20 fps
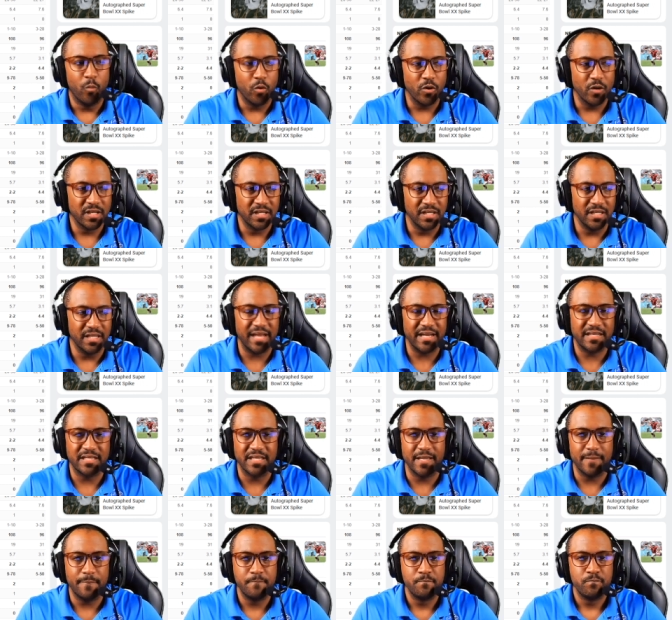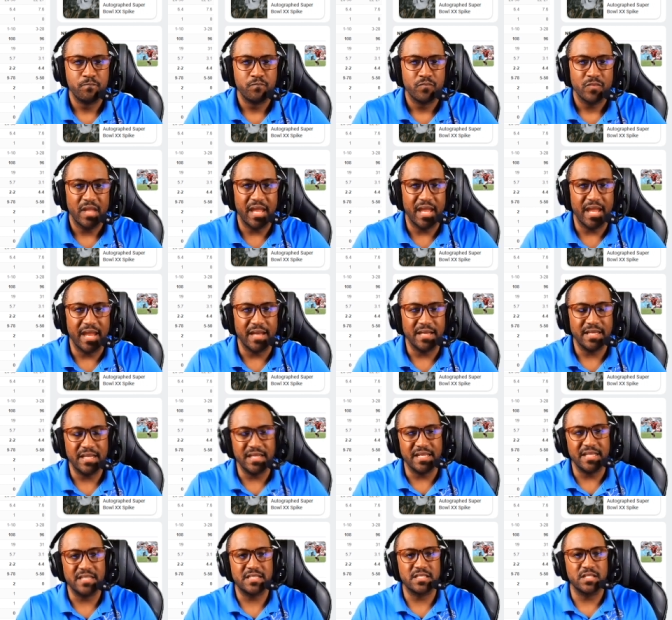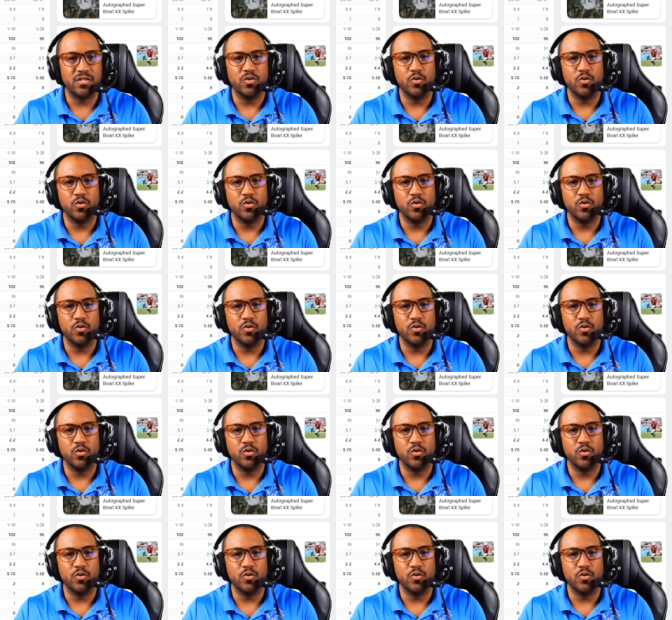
more collected, and he needs